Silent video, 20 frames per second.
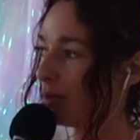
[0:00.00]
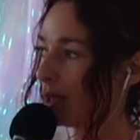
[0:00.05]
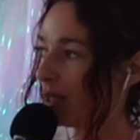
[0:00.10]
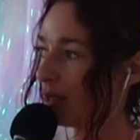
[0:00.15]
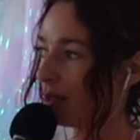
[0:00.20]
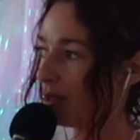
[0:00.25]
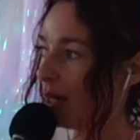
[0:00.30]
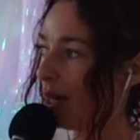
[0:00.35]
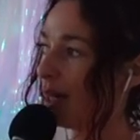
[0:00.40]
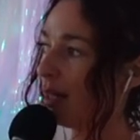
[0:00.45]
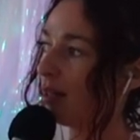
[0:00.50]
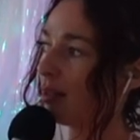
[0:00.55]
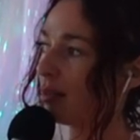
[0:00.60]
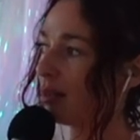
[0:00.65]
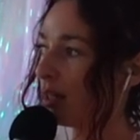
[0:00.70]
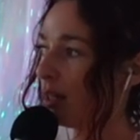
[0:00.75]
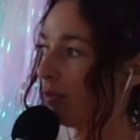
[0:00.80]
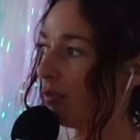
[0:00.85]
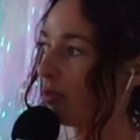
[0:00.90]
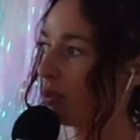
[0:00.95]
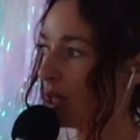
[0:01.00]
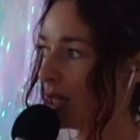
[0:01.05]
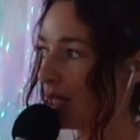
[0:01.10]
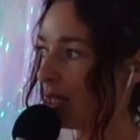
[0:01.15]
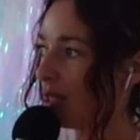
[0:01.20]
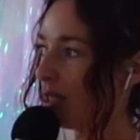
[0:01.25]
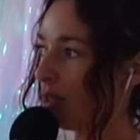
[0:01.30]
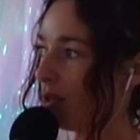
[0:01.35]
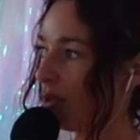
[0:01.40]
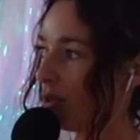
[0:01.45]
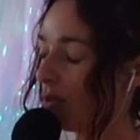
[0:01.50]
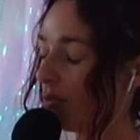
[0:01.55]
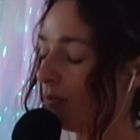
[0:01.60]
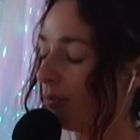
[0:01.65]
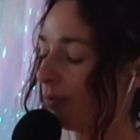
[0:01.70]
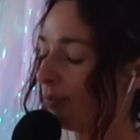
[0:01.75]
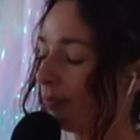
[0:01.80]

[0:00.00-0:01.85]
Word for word: What is your higher self trying to teach you?